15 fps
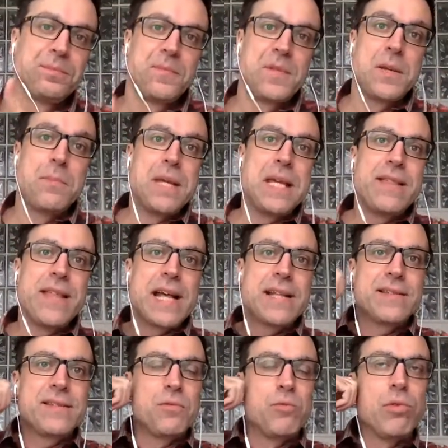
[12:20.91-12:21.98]
to me,
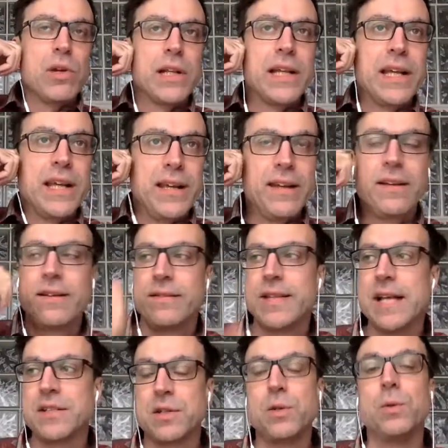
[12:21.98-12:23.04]
that's
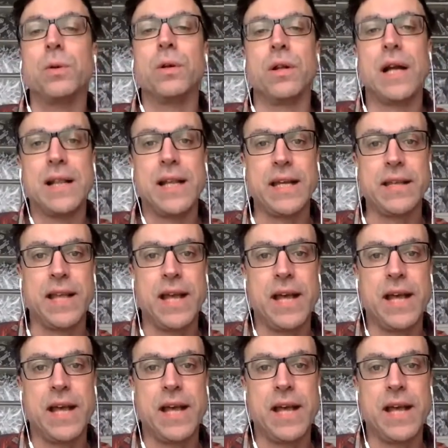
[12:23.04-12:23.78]
cool. I like that.